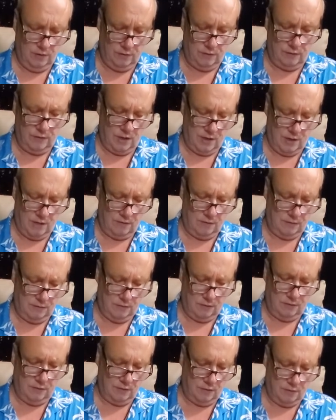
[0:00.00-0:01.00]
If you haven't,
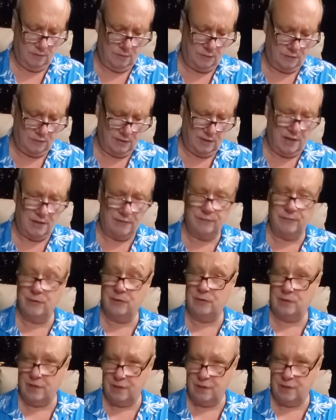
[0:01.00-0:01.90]
because I got to feel a